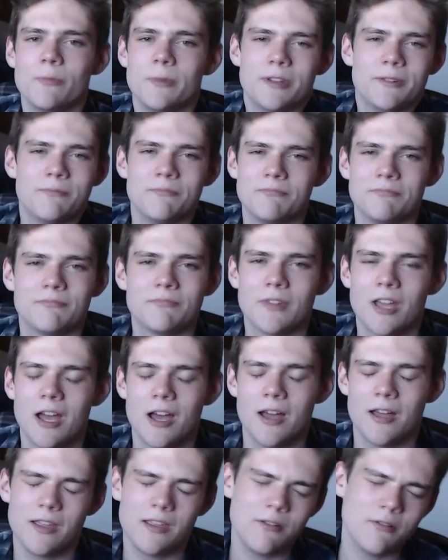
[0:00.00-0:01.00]
and
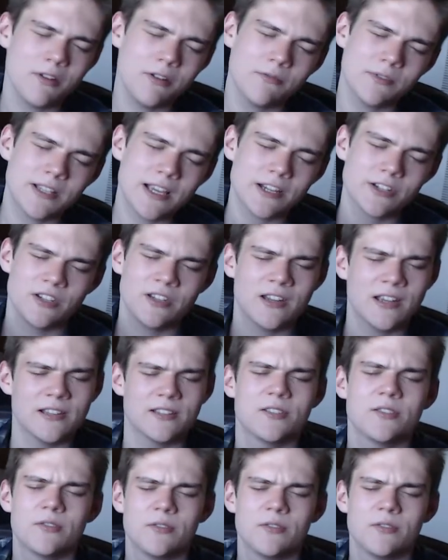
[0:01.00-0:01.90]
it was actually nice.